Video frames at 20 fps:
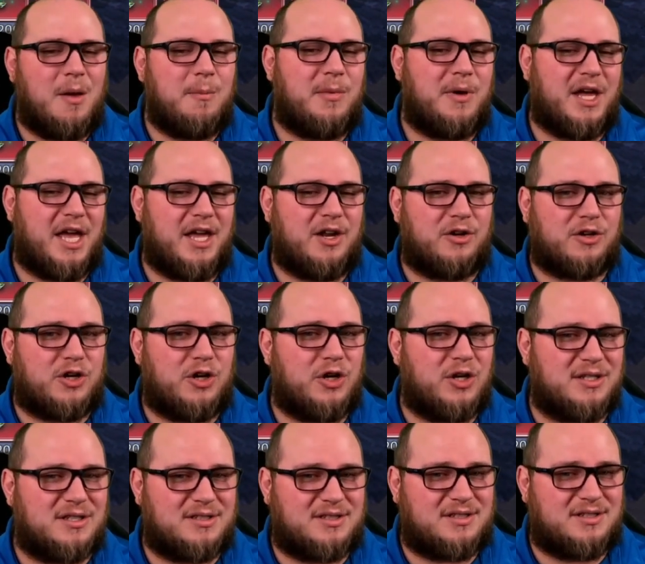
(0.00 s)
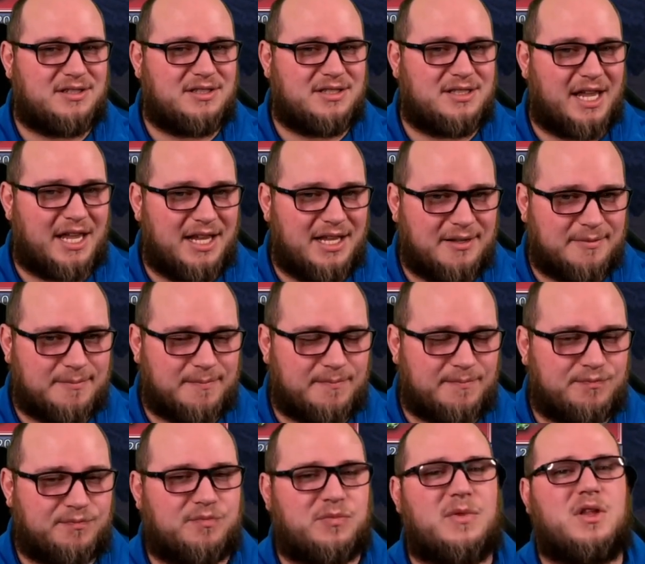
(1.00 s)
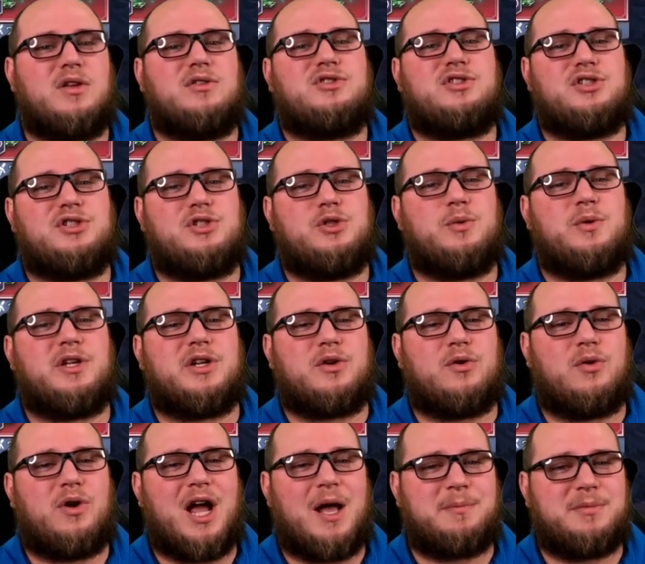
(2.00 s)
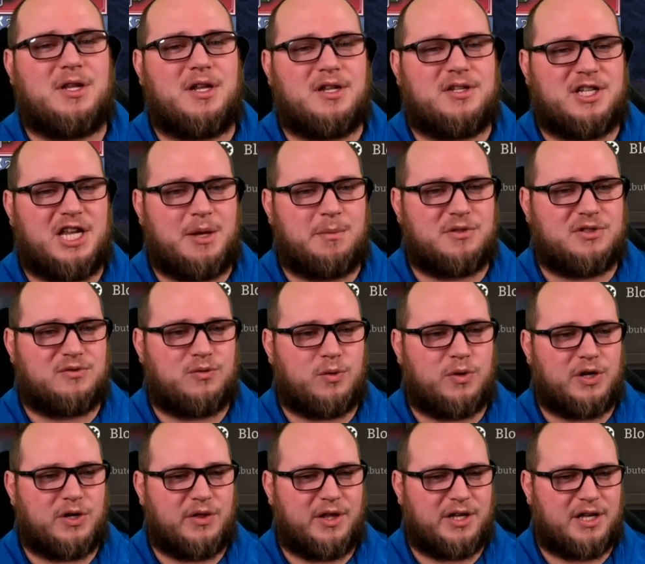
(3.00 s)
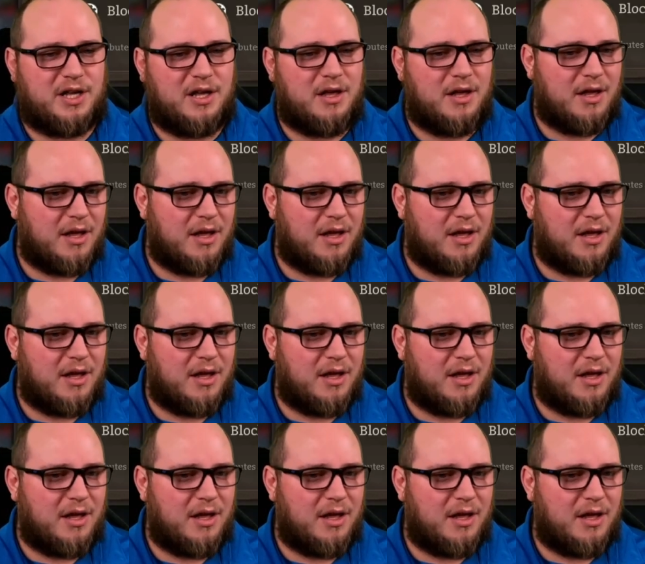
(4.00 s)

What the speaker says: But in her current state, she's doing a crap ton of damage for you. Like,